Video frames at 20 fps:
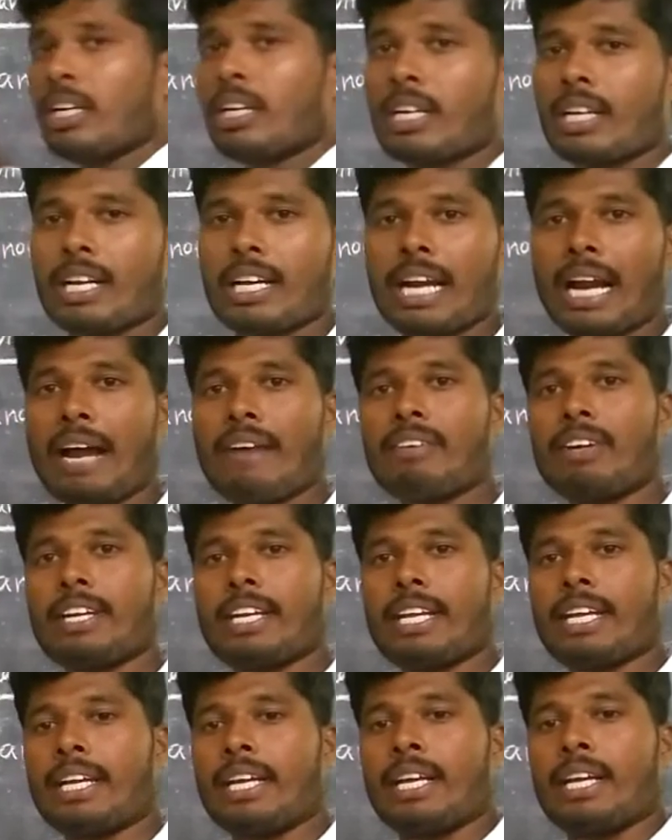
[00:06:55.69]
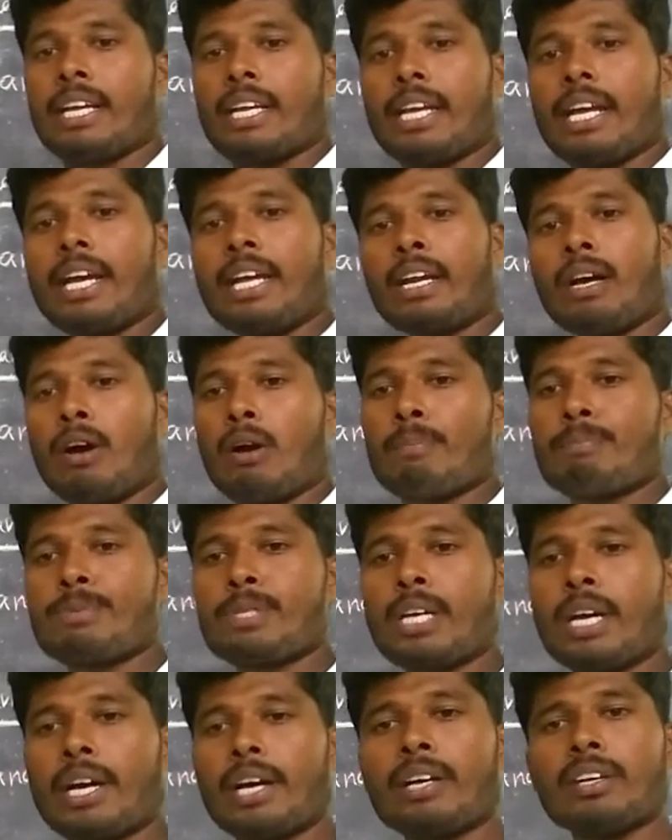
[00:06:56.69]
gravity. Here
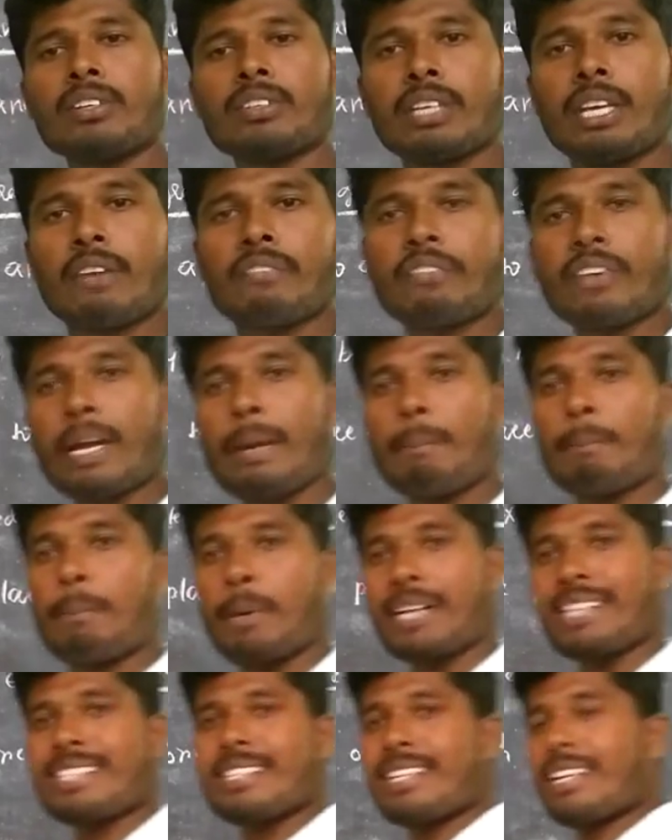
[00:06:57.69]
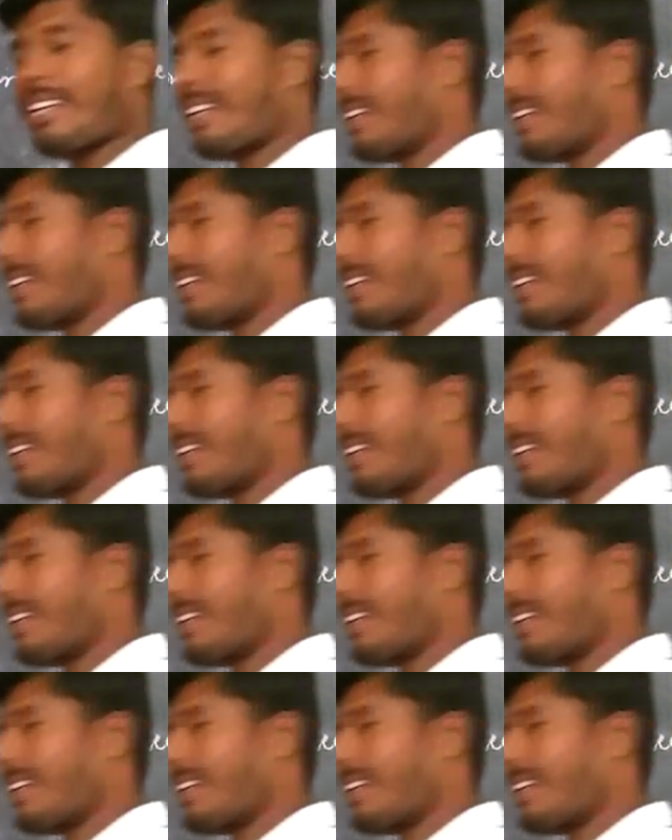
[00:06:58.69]
observe, if a person